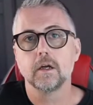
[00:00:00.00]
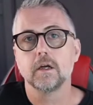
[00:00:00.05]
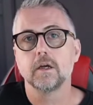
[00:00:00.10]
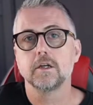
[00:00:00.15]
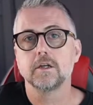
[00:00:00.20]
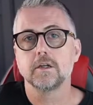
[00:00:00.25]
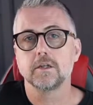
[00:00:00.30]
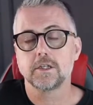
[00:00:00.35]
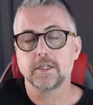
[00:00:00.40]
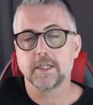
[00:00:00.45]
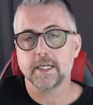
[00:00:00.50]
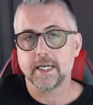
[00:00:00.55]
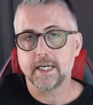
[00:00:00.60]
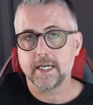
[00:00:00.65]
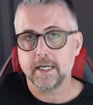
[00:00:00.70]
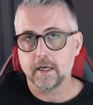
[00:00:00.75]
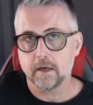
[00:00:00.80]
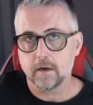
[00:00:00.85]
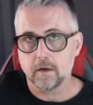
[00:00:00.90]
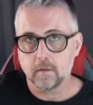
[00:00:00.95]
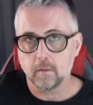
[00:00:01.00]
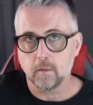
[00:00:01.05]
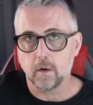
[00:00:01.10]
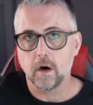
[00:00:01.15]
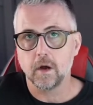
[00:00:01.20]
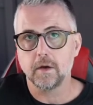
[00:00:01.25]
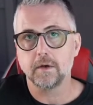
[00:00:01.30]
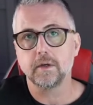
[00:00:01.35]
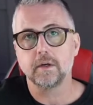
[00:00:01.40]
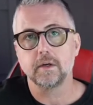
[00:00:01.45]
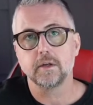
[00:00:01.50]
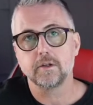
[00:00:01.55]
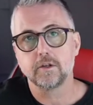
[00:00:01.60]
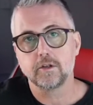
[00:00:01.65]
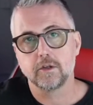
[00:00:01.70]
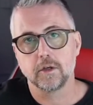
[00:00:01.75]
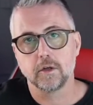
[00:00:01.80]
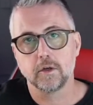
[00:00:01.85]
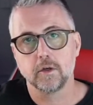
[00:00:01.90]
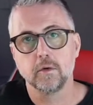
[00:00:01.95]
C, 1,
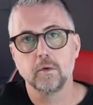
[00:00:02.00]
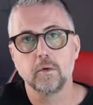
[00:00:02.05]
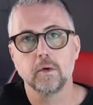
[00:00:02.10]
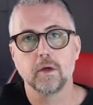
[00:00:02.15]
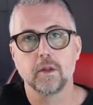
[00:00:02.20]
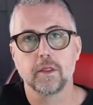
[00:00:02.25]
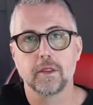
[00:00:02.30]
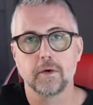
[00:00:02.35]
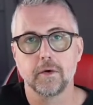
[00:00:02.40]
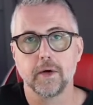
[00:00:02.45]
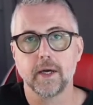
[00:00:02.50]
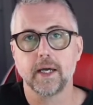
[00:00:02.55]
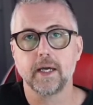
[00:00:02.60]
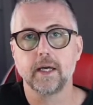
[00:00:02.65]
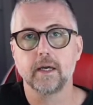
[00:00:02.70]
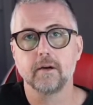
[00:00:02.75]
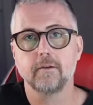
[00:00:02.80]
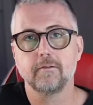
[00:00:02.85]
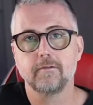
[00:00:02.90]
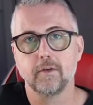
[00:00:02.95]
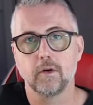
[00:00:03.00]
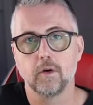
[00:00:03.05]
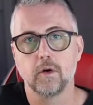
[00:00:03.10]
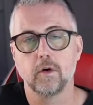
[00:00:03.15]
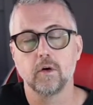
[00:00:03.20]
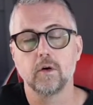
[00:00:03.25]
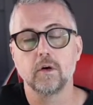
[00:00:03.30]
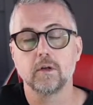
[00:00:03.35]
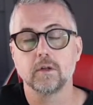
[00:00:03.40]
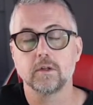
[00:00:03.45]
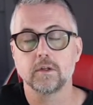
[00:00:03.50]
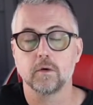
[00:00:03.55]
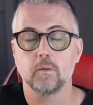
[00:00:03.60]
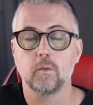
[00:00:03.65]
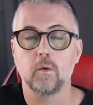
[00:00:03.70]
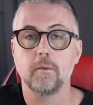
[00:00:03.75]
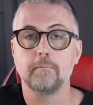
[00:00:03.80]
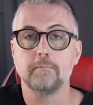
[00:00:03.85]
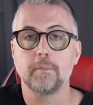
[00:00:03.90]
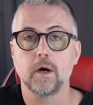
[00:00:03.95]
2, 3, 4, so
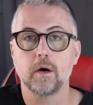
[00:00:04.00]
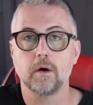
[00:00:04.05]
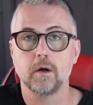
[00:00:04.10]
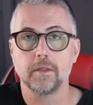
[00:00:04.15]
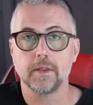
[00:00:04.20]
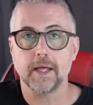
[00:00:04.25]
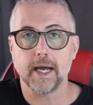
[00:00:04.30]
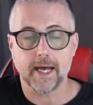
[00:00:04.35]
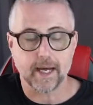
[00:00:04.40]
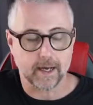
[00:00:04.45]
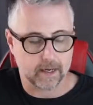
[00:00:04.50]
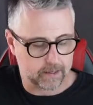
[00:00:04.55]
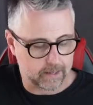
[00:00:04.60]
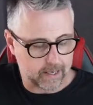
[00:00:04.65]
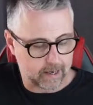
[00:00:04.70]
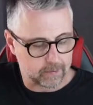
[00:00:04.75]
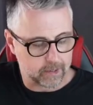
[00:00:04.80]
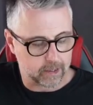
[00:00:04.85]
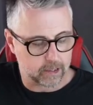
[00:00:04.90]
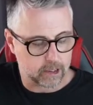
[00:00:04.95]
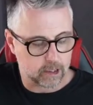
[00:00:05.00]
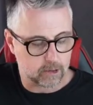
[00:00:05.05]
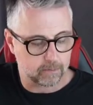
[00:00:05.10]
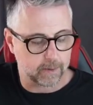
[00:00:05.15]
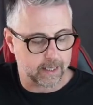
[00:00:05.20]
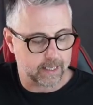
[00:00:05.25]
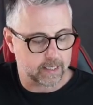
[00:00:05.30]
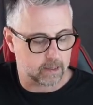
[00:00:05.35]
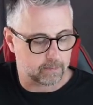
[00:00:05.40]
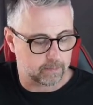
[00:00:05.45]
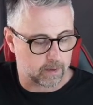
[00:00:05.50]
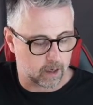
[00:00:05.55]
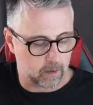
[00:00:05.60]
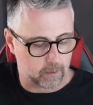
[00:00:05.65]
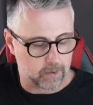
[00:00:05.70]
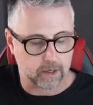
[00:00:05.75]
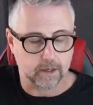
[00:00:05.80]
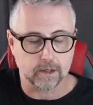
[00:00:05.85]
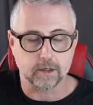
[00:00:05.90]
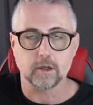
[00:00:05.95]
1 bar on there, and now we're going to split a bar. We're
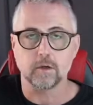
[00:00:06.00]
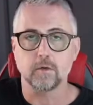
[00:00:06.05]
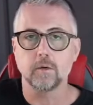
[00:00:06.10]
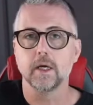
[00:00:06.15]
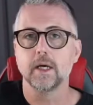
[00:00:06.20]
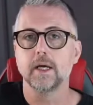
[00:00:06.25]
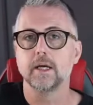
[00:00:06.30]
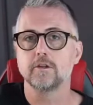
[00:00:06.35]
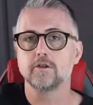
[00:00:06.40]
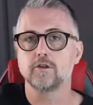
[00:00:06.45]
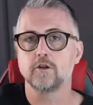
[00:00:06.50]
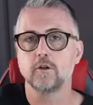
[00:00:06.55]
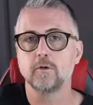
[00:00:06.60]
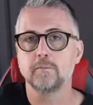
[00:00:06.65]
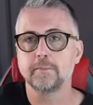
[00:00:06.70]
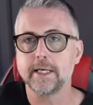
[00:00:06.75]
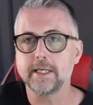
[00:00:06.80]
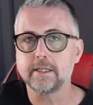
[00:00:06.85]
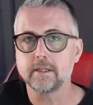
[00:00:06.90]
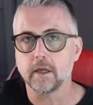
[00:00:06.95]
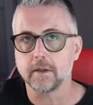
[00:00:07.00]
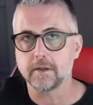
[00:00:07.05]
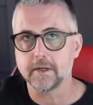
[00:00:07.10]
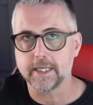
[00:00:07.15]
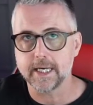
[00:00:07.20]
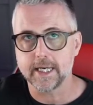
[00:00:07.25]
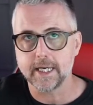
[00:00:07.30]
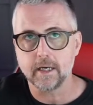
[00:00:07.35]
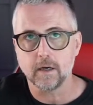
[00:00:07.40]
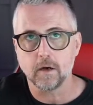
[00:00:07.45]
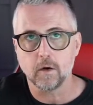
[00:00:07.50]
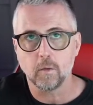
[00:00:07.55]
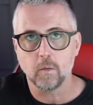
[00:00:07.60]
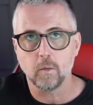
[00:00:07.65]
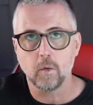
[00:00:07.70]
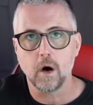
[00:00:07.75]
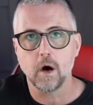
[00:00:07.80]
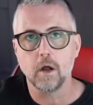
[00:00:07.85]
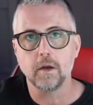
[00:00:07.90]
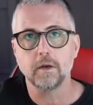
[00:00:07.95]
going to do 2 beats on the D,
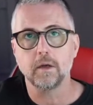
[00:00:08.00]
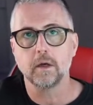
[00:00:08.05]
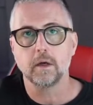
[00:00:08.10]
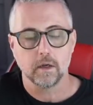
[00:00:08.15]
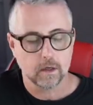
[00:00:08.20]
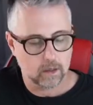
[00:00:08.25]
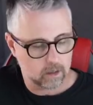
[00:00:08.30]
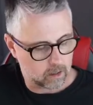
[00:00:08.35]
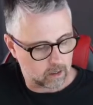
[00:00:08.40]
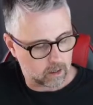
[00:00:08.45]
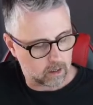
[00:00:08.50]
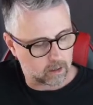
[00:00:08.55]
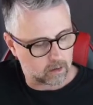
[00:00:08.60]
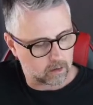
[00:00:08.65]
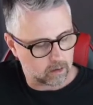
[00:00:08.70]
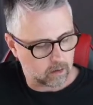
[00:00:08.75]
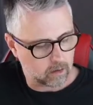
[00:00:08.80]
1, 2